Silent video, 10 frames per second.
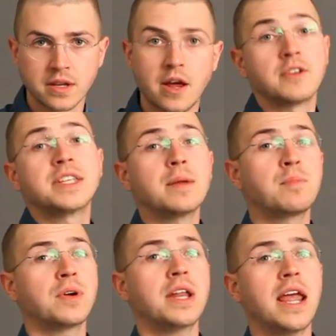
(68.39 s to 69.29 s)
Now in
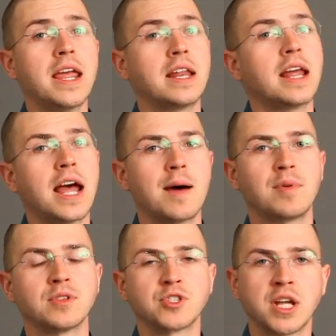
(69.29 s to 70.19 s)
10.8,
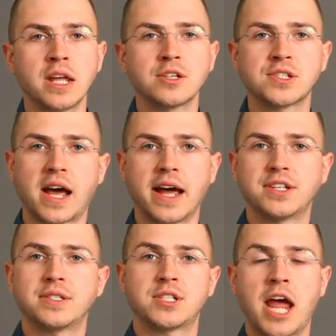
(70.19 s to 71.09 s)
Apple changed
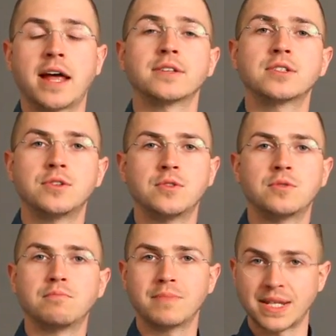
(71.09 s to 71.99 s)
iChat
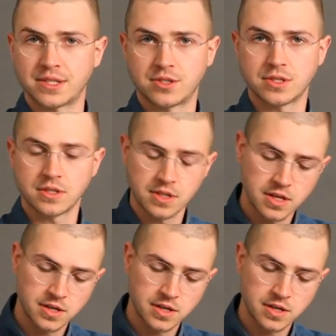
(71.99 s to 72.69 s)
to messages